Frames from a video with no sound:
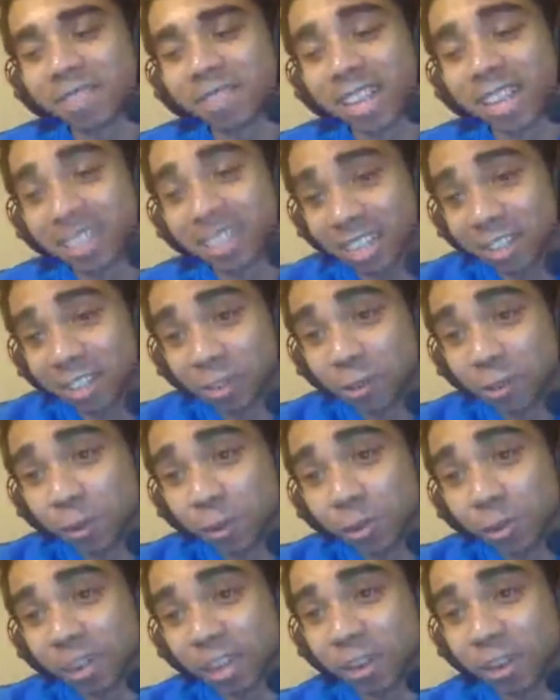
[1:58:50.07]
That's the
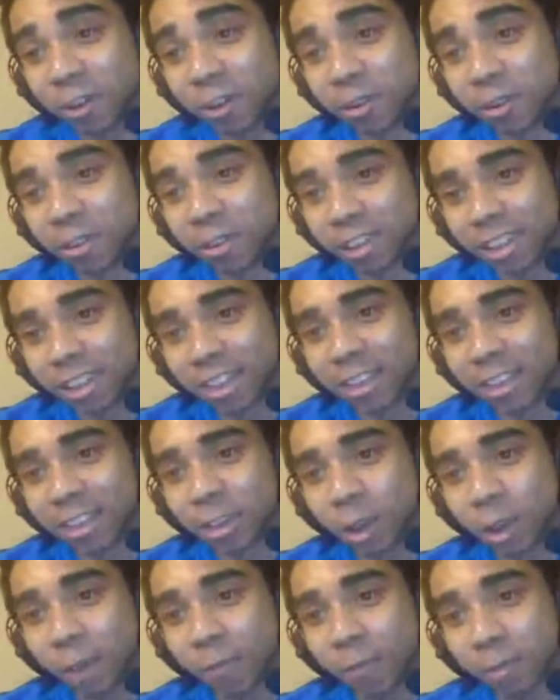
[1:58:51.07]
truth. Like you
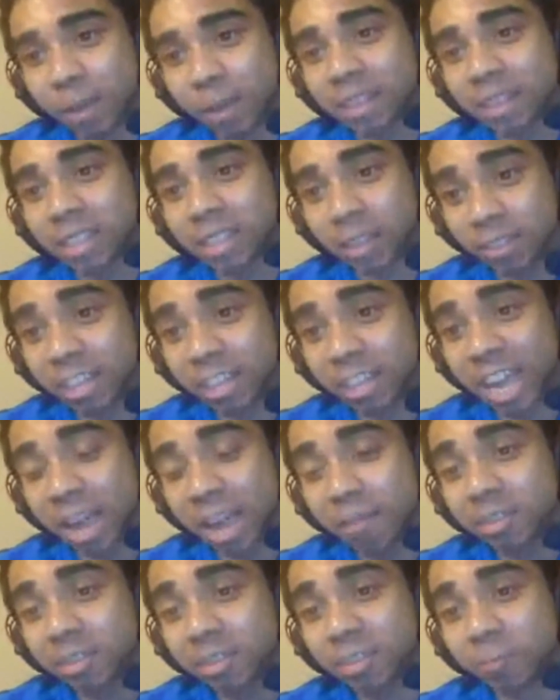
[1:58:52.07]
have to play 7
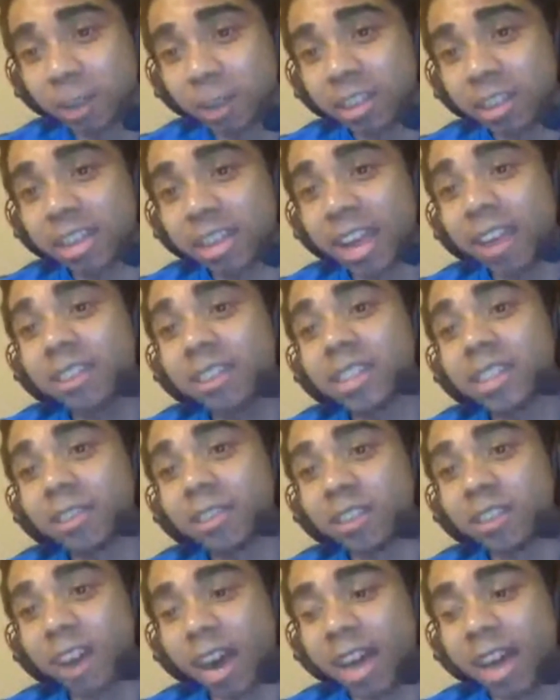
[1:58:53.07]
games in one day, 7
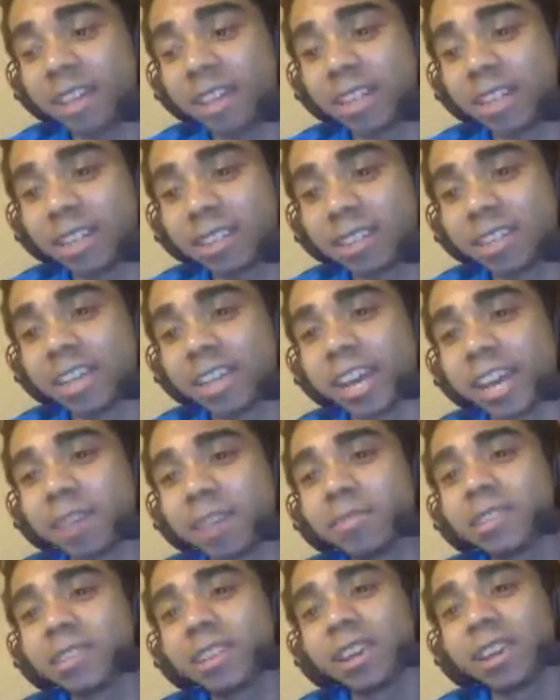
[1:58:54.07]
high intensity
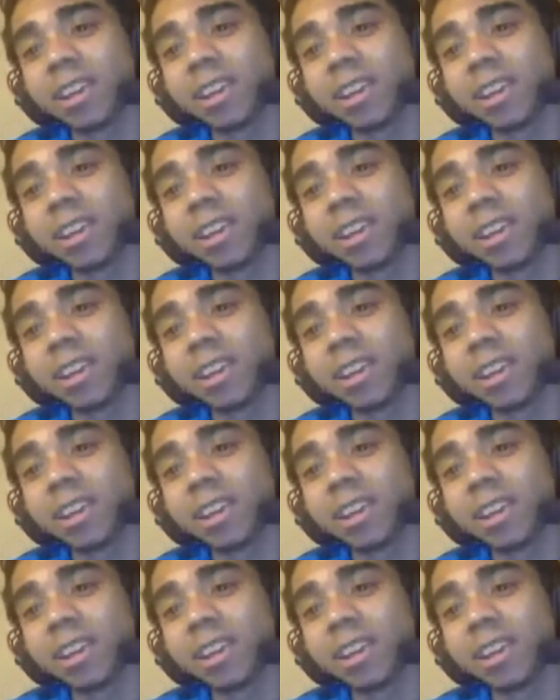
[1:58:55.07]
games.